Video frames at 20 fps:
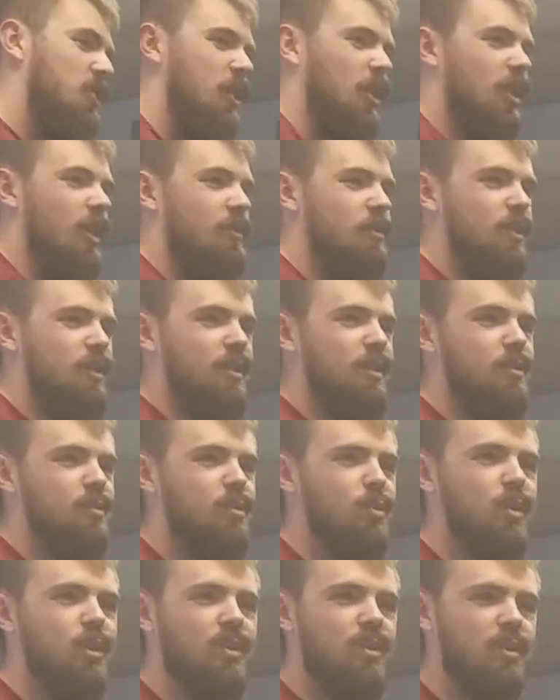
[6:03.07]
shut off
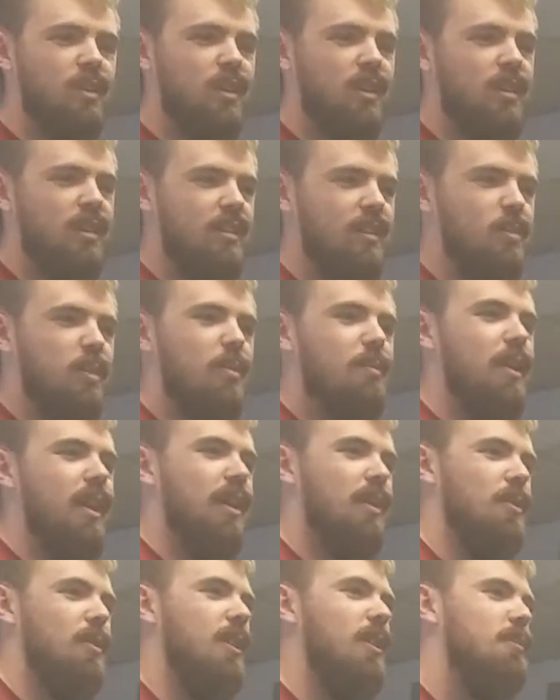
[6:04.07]
withdrawals and went
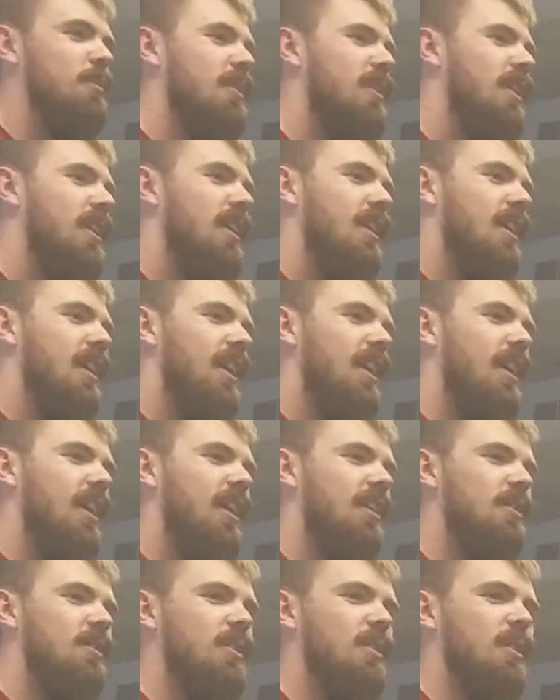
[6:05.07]
bankrupt.
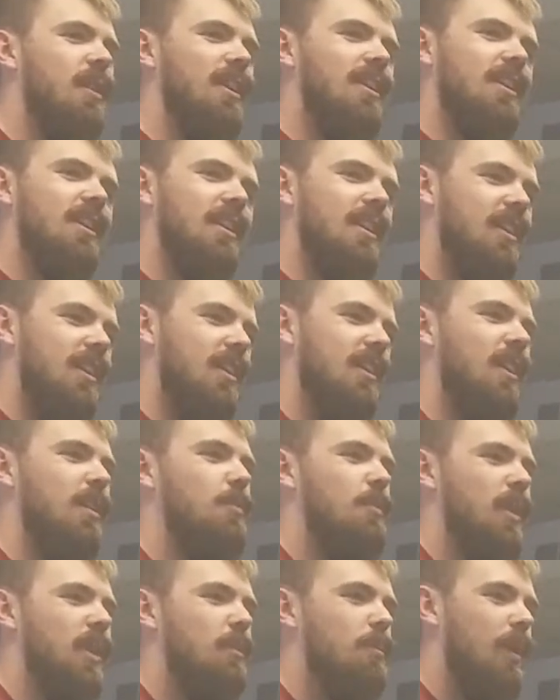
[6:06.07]
And so I didn't get any of
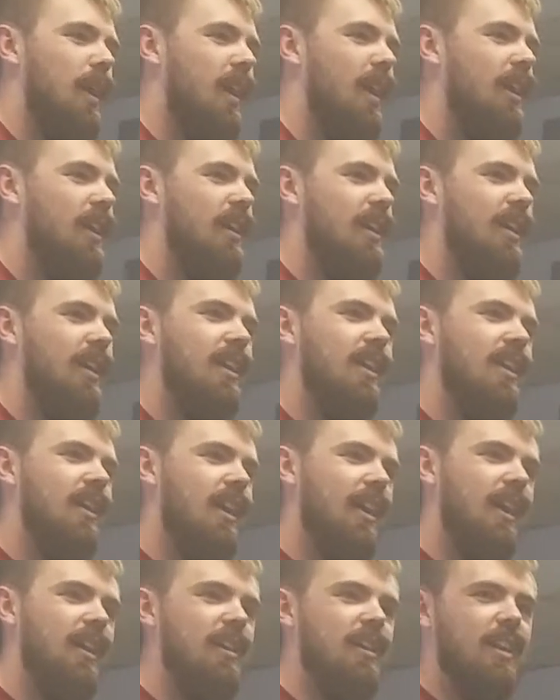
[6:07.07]
that money back, and
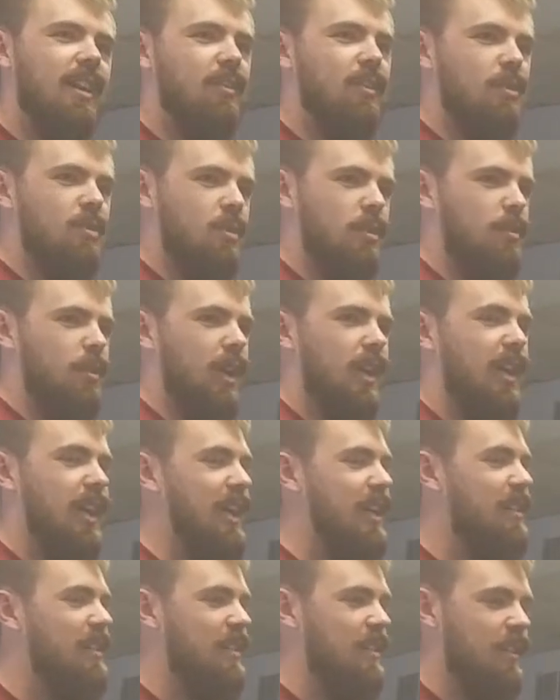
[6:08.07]
I didn't have control of my
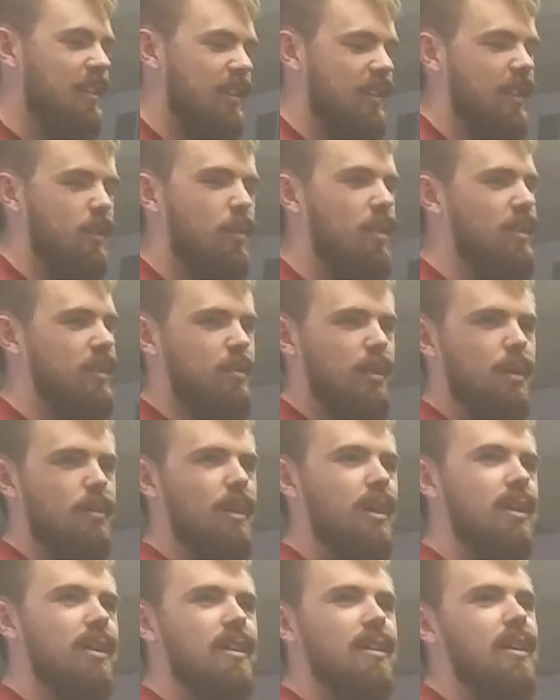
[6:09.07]
keys. It wasn't my
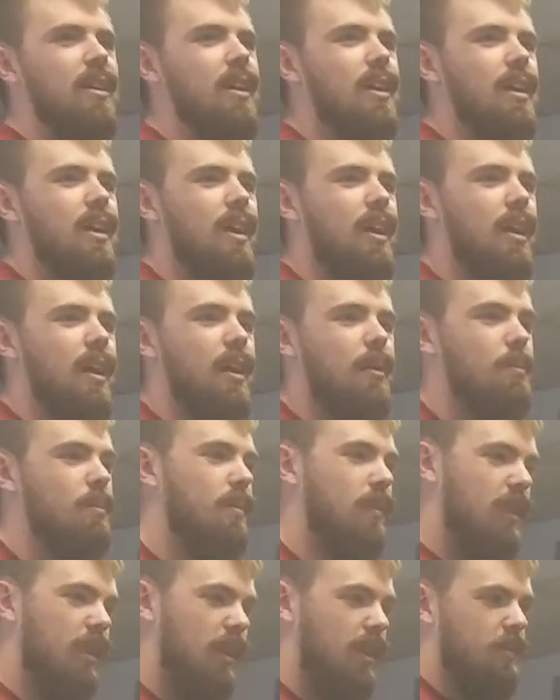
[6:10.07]
money.
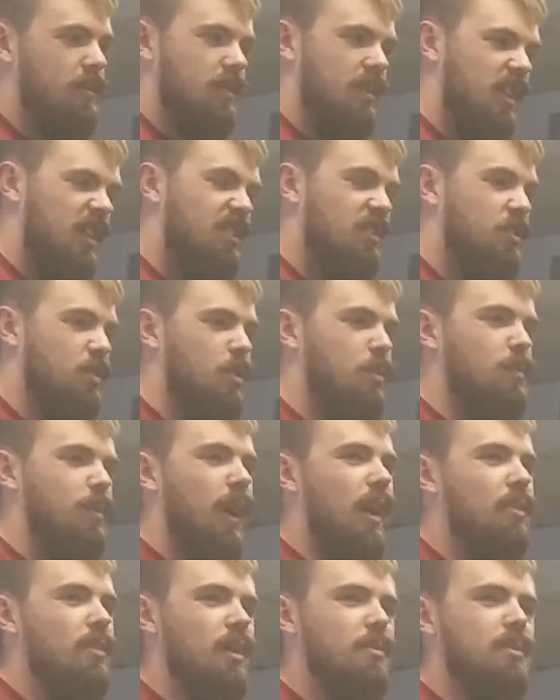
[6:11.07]
Um, it's through
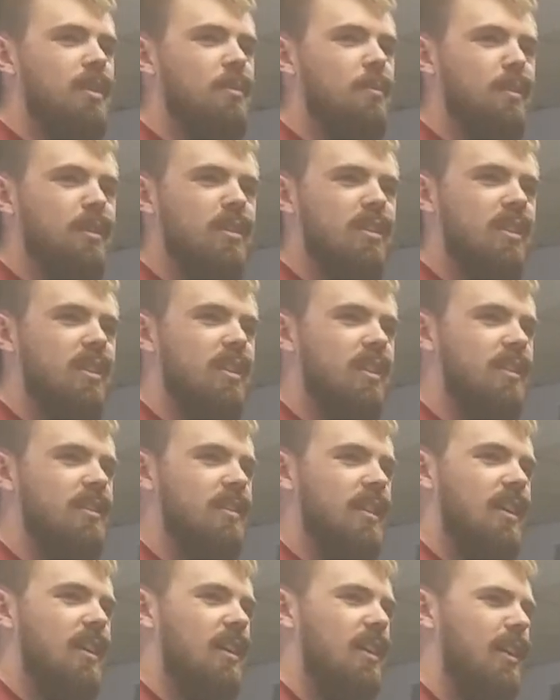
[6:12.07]
bankruptcy
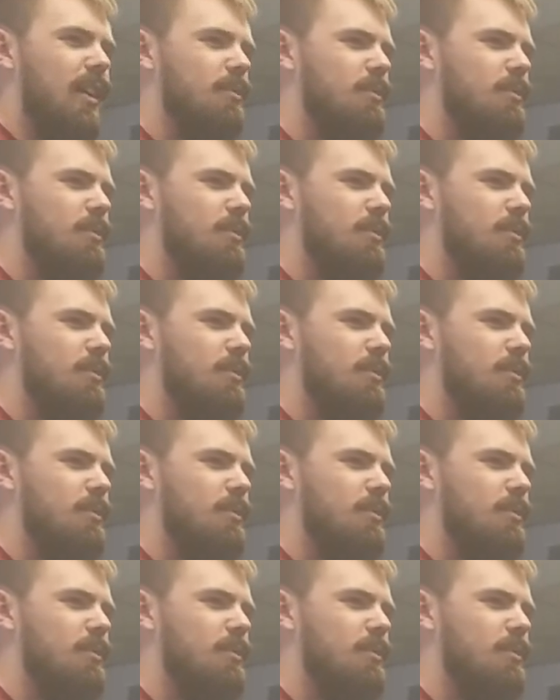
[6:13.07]
proceedings, and